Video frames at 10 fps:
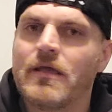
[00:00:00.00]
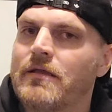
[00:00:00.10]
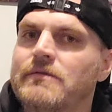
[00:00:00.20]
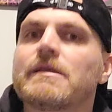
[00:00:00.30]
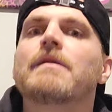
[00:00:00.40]

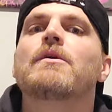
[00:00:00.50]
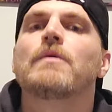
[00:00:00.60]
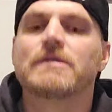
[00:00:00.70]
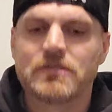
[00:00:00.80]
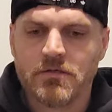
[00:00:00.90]
and he's got a
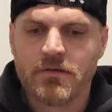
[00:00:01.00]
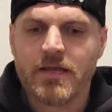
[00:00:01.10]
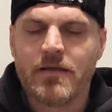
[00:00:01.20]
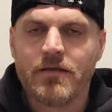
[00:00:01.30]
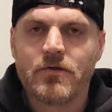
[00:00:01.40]
questionable
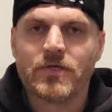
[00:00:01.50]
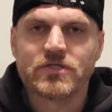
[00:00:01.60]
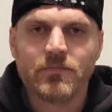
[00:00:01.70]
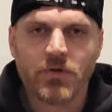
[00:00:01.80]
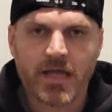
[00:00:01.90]
a
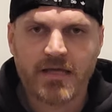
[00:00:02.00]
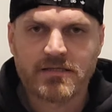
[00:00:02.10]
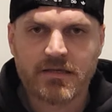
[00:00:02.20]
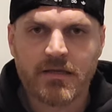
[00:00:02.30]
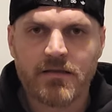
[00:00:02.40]
questionable
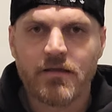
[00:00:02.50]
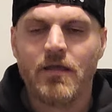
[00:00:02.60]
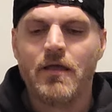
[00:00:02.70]
gas tank.